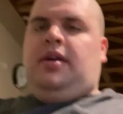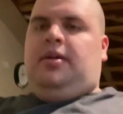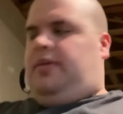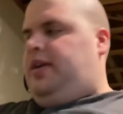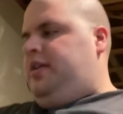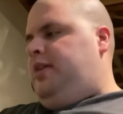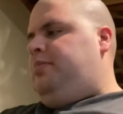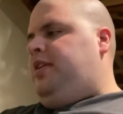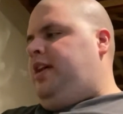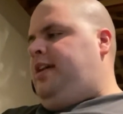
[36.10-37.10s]

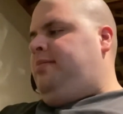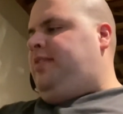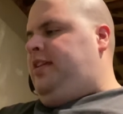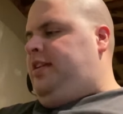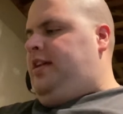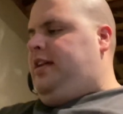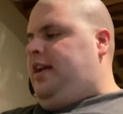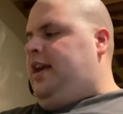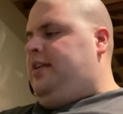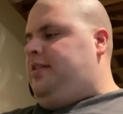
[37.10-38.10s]
1UP Games, and I
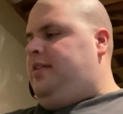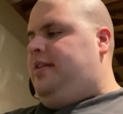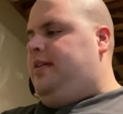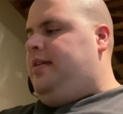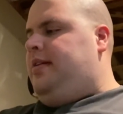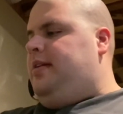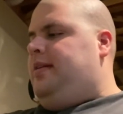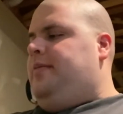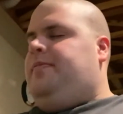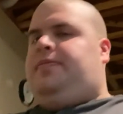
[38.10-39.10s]
got
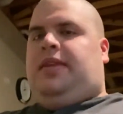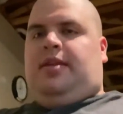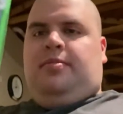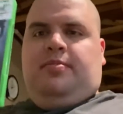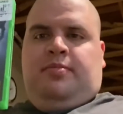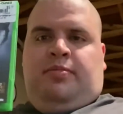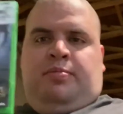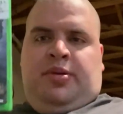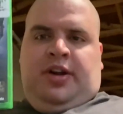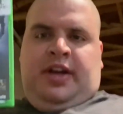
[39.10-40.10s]

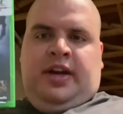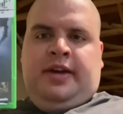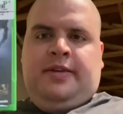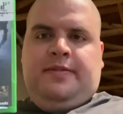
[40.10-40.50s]
Prey,